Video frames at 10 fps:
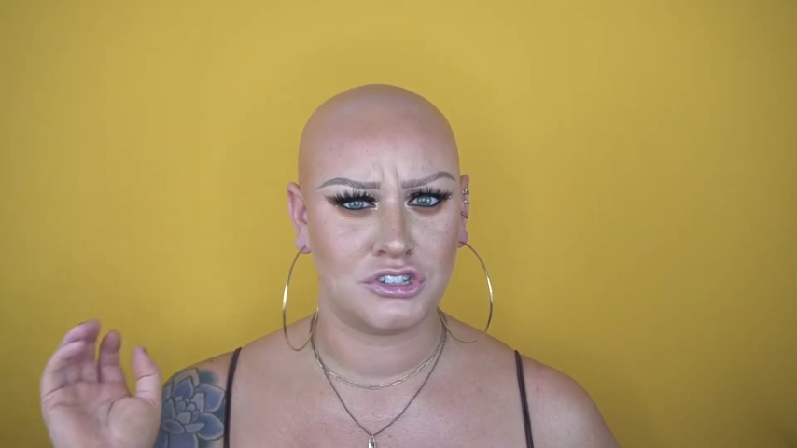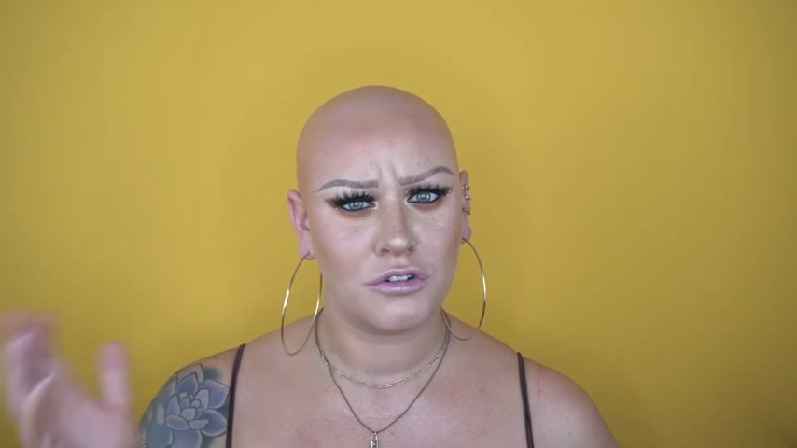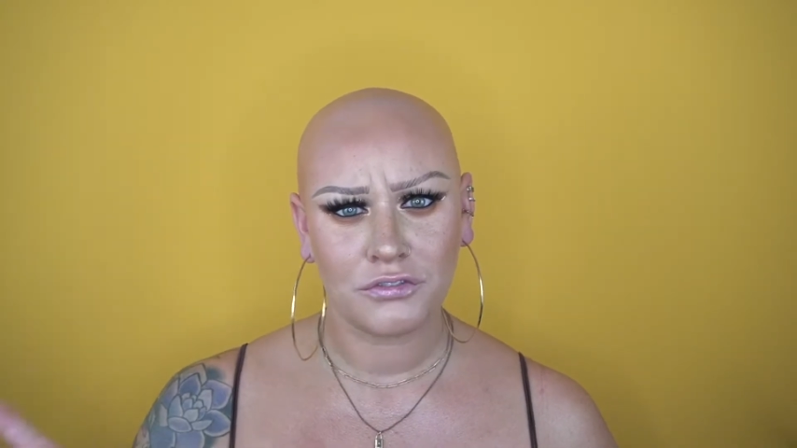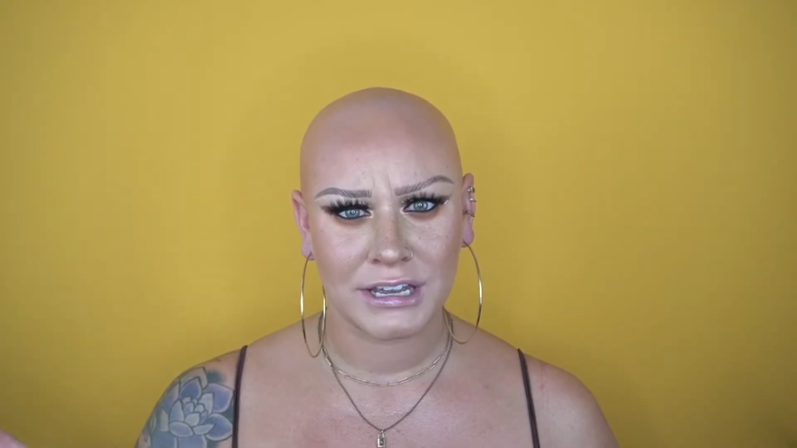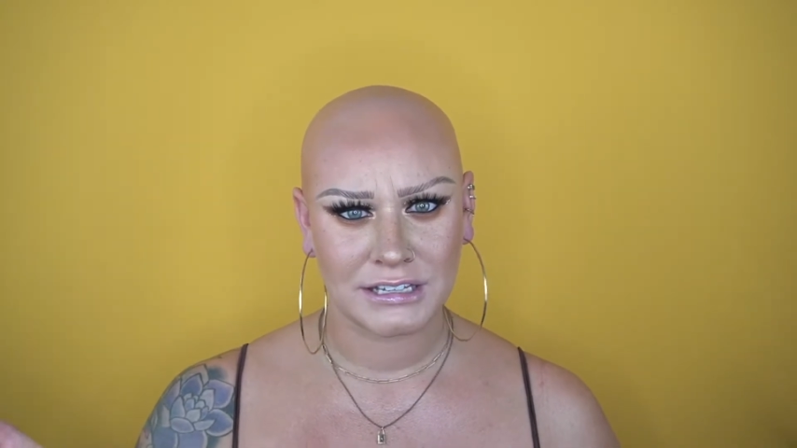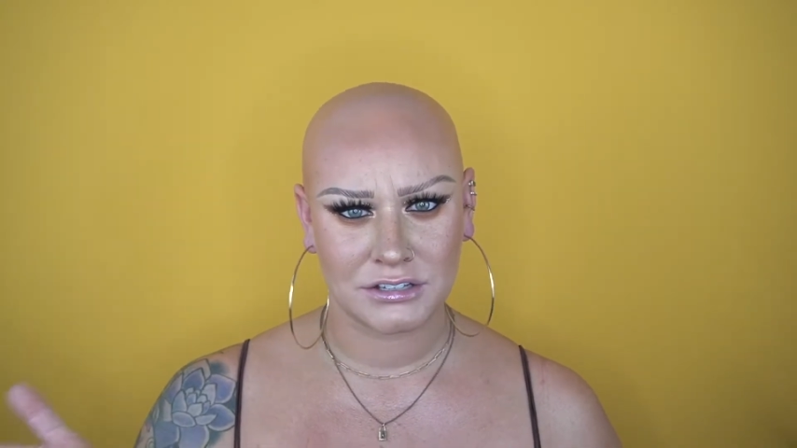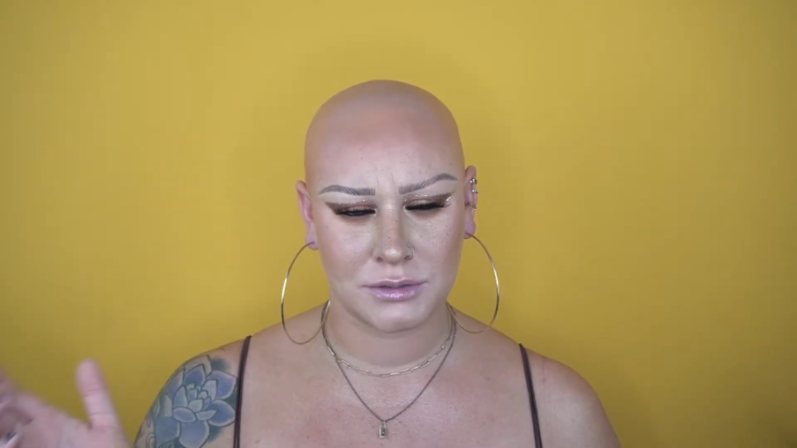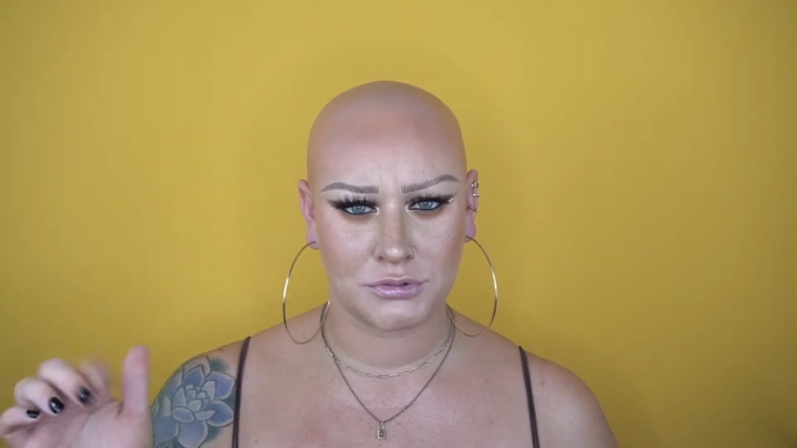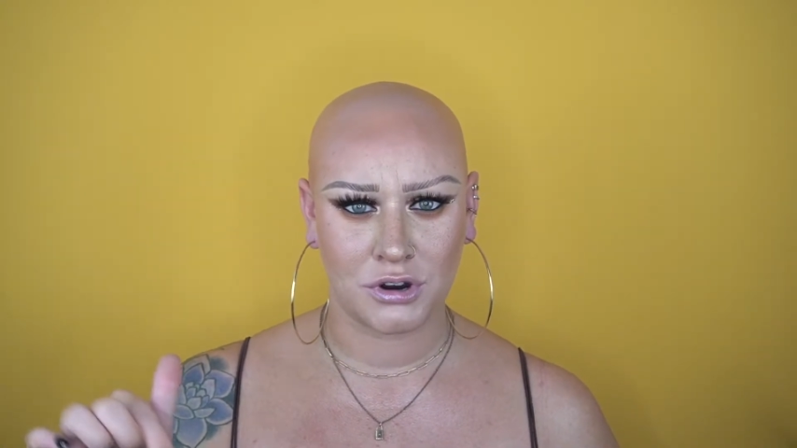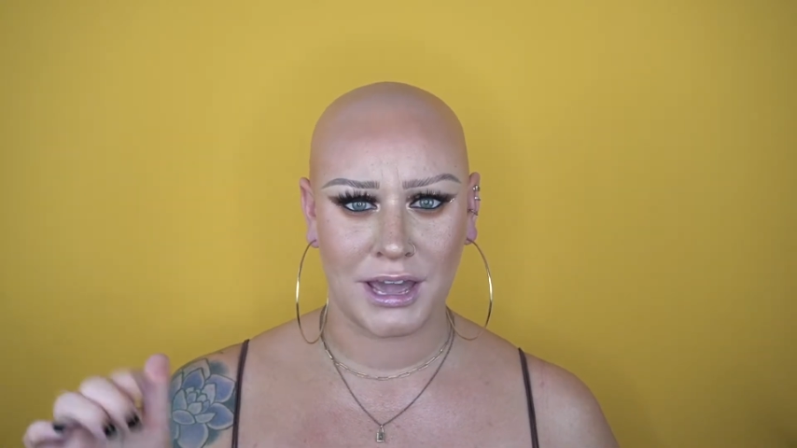Don't forget to
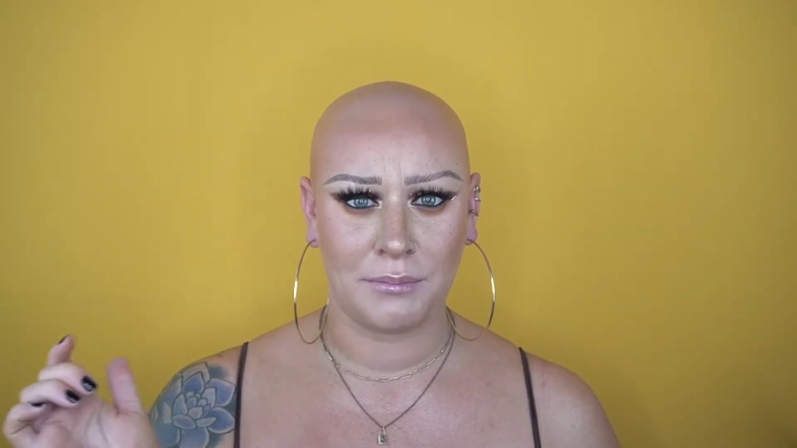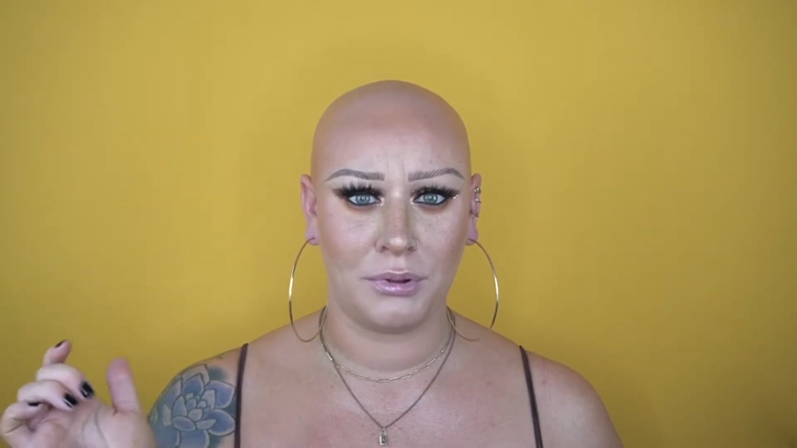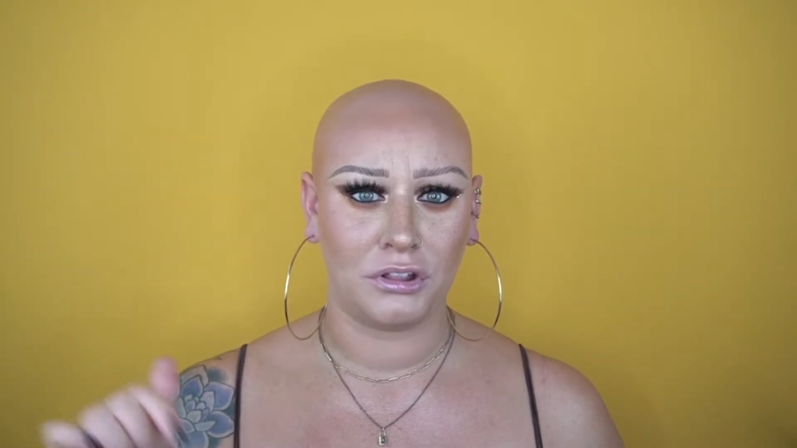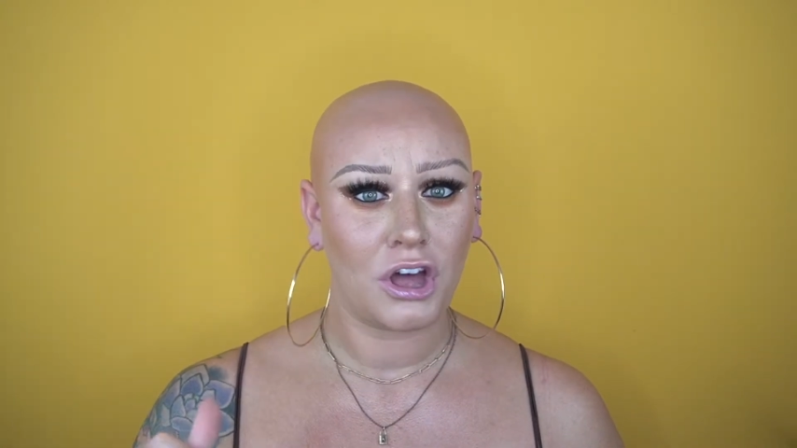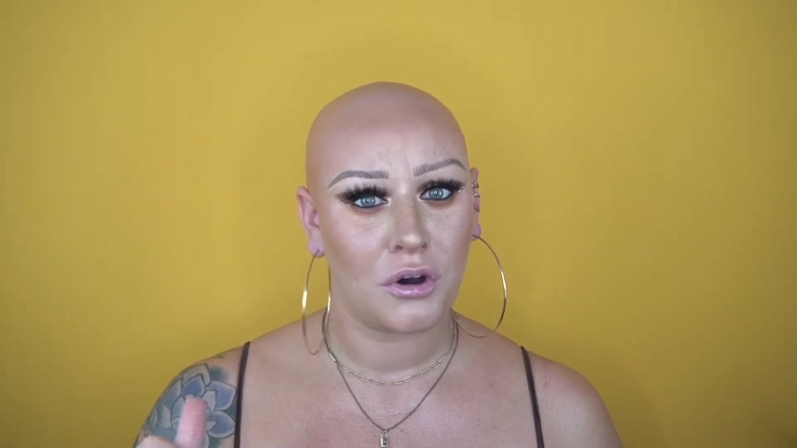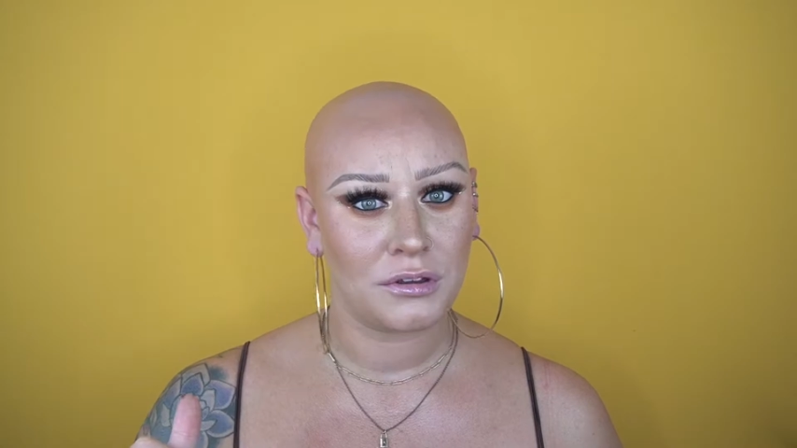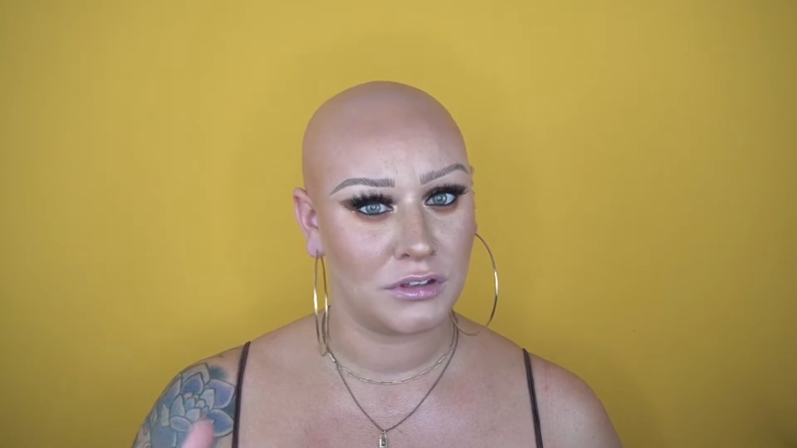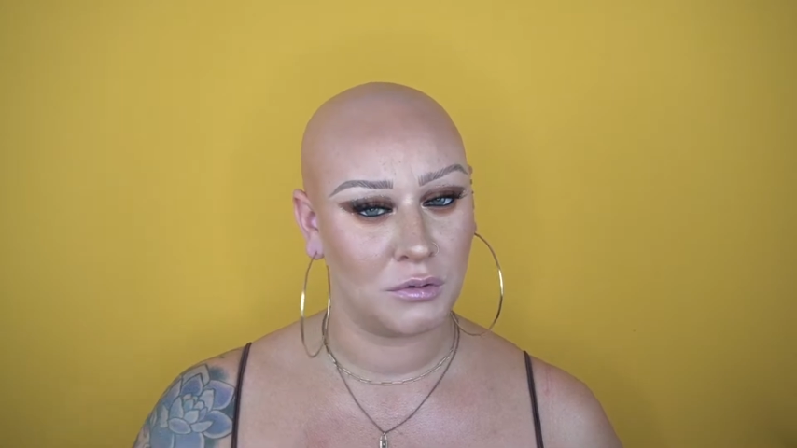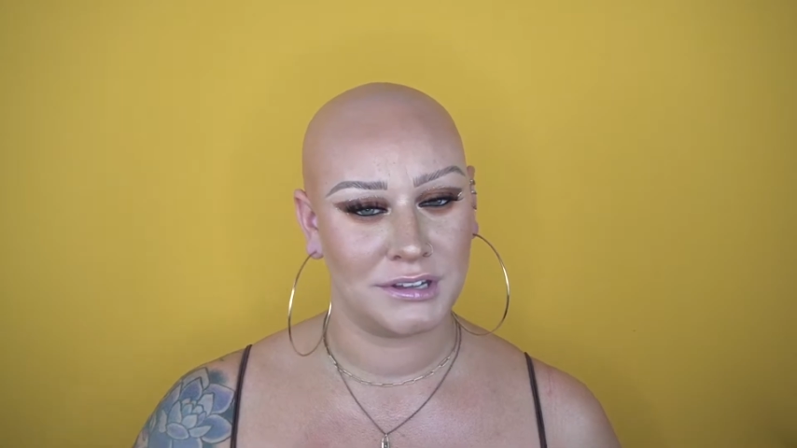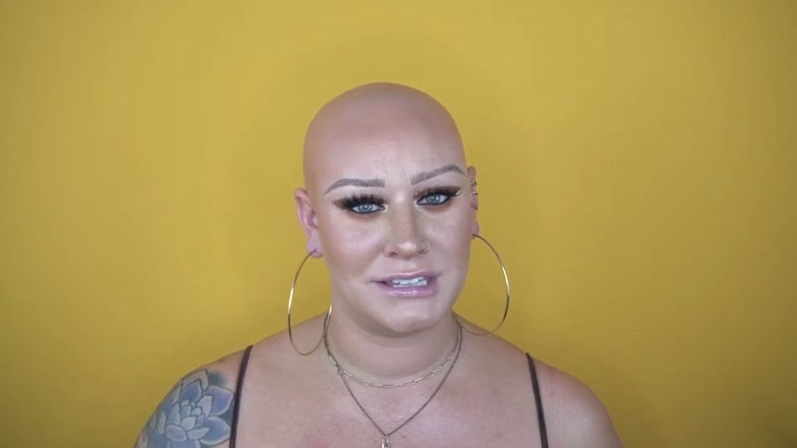subscribe below if you want